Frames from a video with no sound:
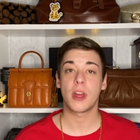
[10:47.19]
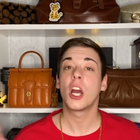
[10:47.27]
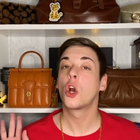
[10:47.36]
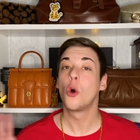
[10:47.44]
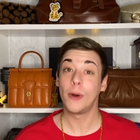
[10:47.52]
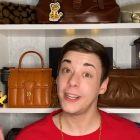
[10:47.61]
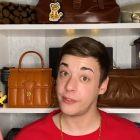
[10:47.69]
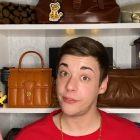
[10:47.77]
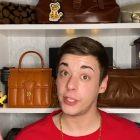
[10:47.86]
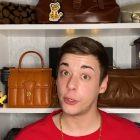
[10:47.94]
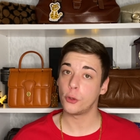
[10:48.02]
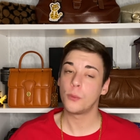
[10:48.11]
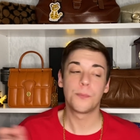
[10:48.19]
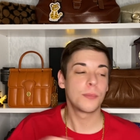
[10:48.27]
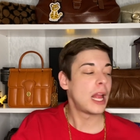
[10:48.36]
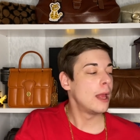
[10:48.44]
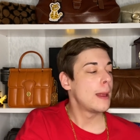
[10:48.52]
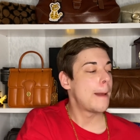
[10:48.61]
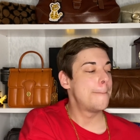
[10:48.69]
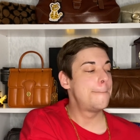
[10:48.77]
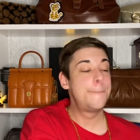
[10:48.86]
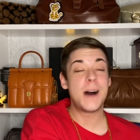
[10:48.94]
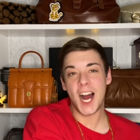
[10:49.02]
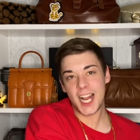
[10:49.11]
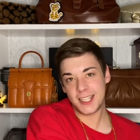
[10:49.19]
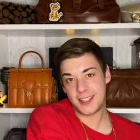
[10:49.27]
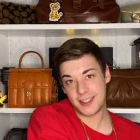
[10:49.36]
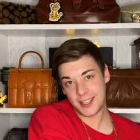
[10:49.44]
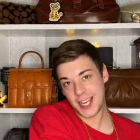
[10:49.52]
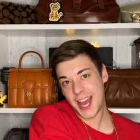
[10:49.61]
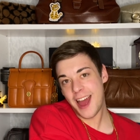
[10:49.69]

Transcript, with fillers: Quite a few. But